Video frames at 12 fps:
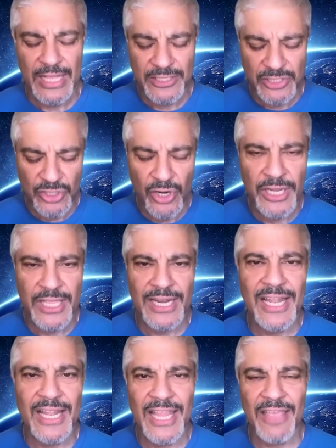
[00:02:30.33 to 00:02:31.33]
And starting
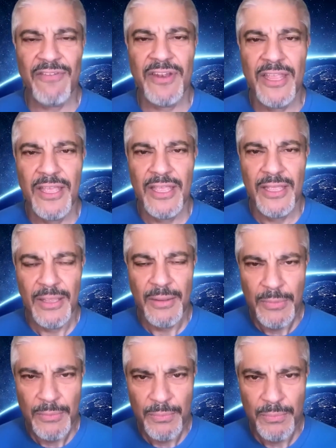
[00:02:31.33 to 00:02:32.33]
at 11
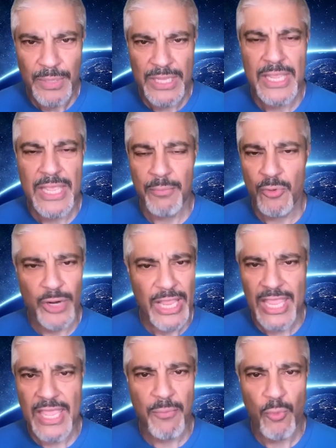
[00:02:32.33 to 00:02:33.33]
p.m. or
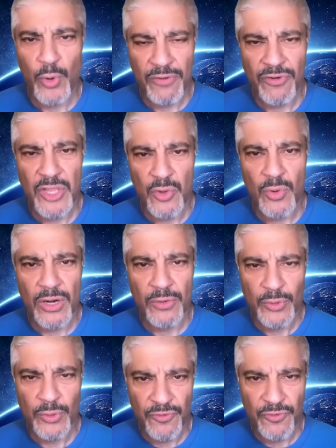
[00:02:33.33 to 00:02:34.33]
a.m., wherever you are,
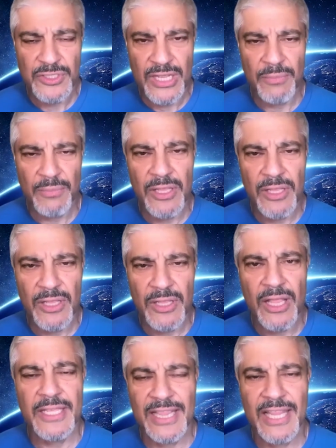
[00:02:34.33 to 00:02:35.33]
with the first time the
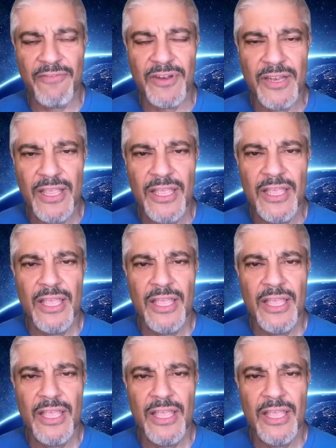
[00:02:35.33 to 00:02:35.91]
clock hits 11,